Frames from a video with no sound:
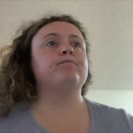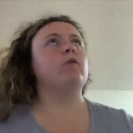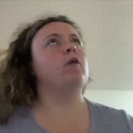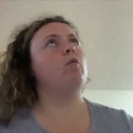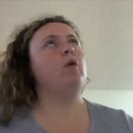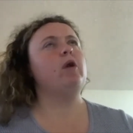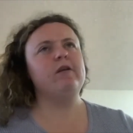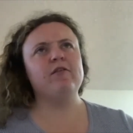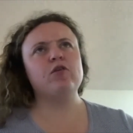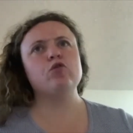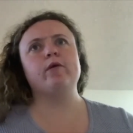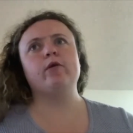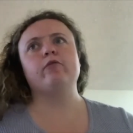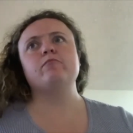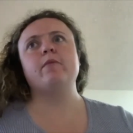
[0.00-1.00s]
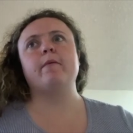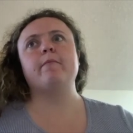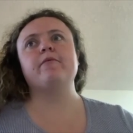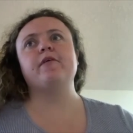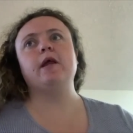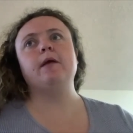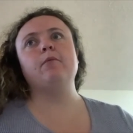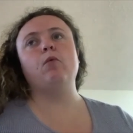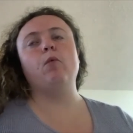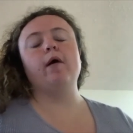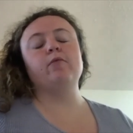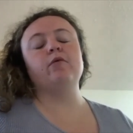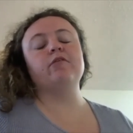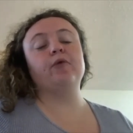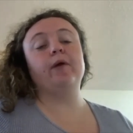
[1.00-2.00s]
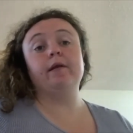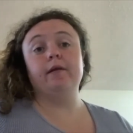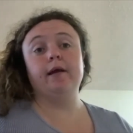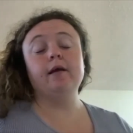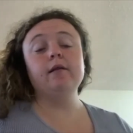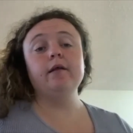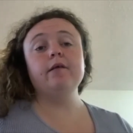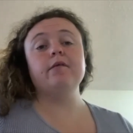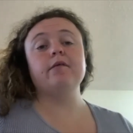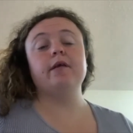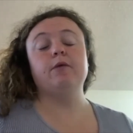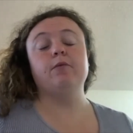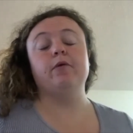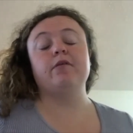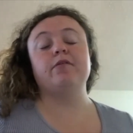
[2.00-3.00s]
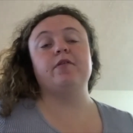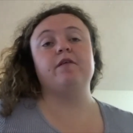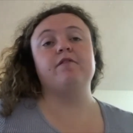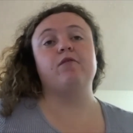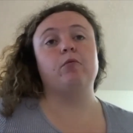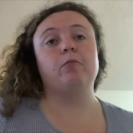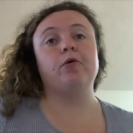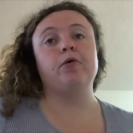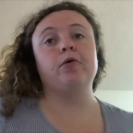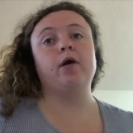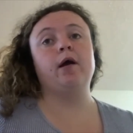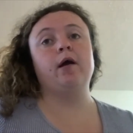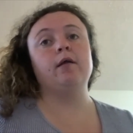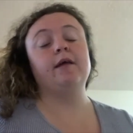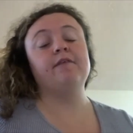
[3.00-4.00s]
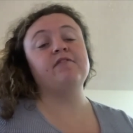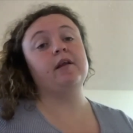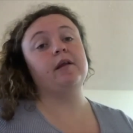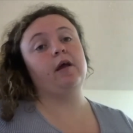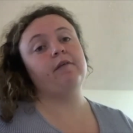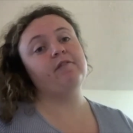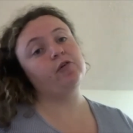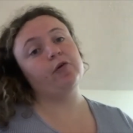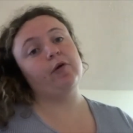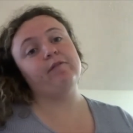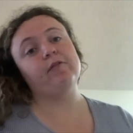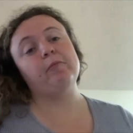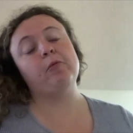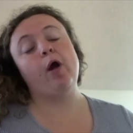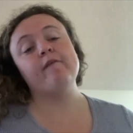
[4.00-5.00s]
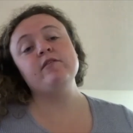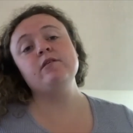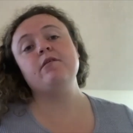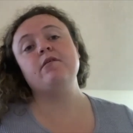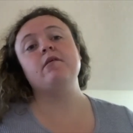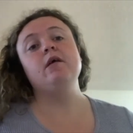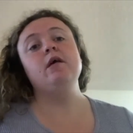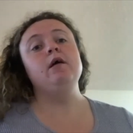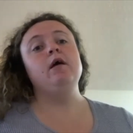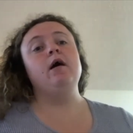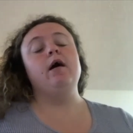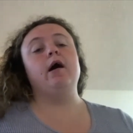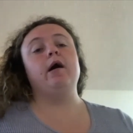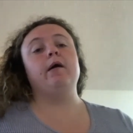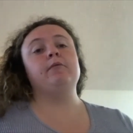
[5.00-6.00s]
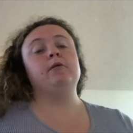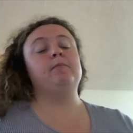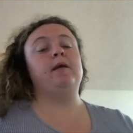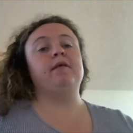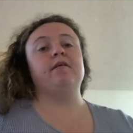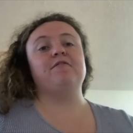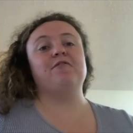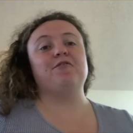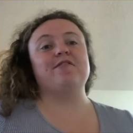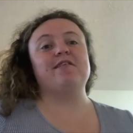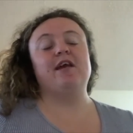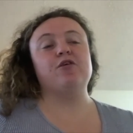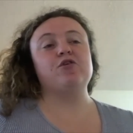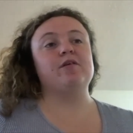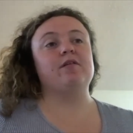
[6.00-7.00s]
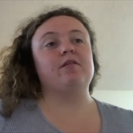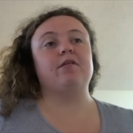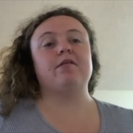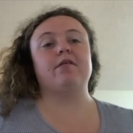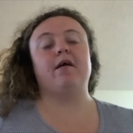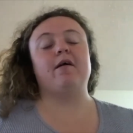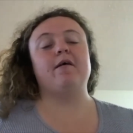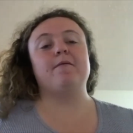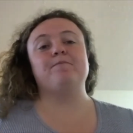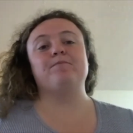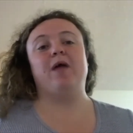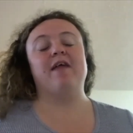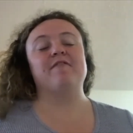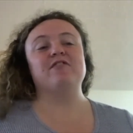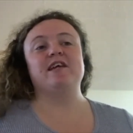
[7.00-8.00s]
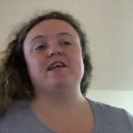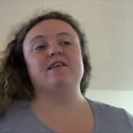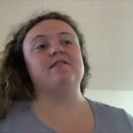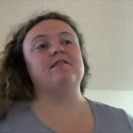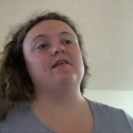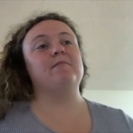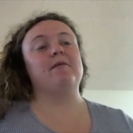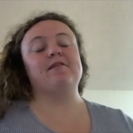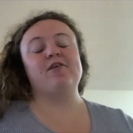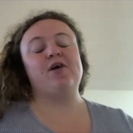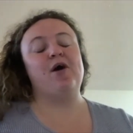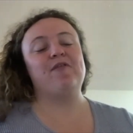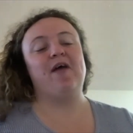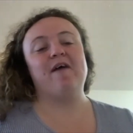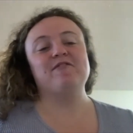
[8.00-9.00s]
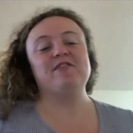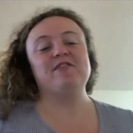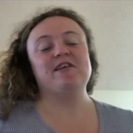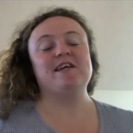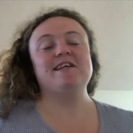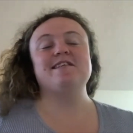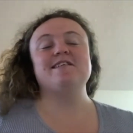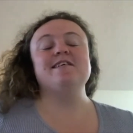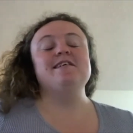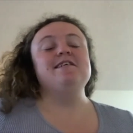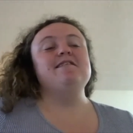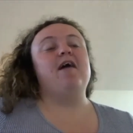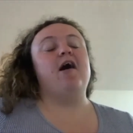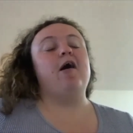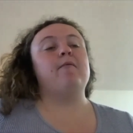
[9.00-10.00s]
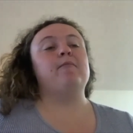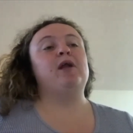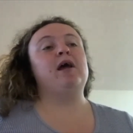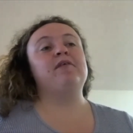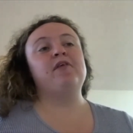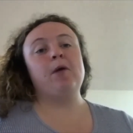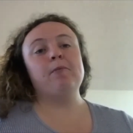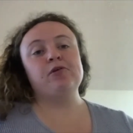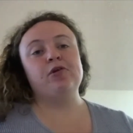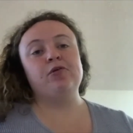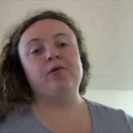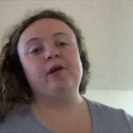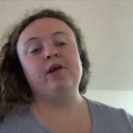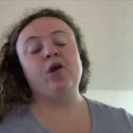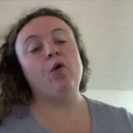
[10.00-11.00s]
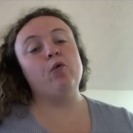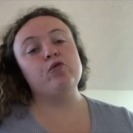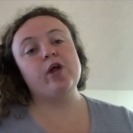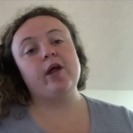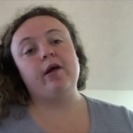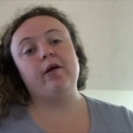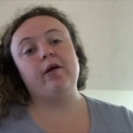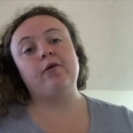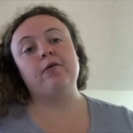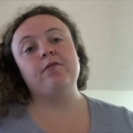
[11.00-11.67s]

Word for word: one individual, I don't remember the name, but one was Graydon Nicholas. He was the former Lieutenant Governor of the province, an amazing First Nations advocate and mental health advocate. And I had the opportunity to co-chair